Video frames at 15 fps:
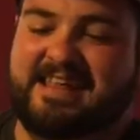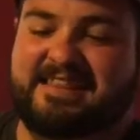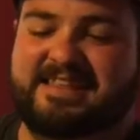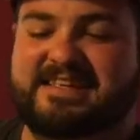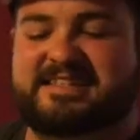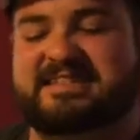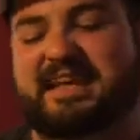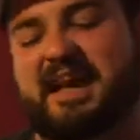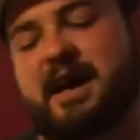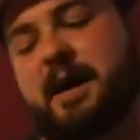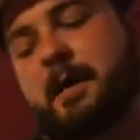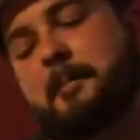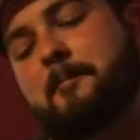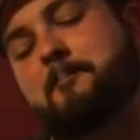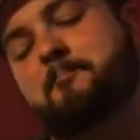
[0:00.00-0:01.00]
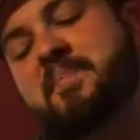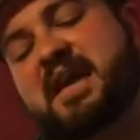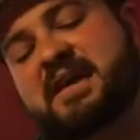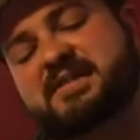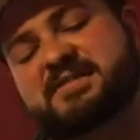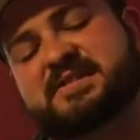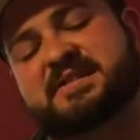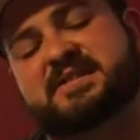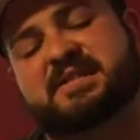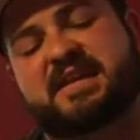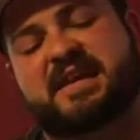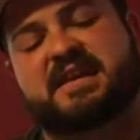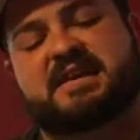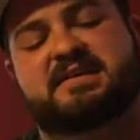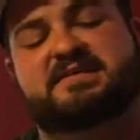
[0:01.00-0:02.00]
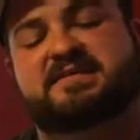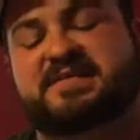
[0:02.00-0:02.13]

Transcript: This amazingly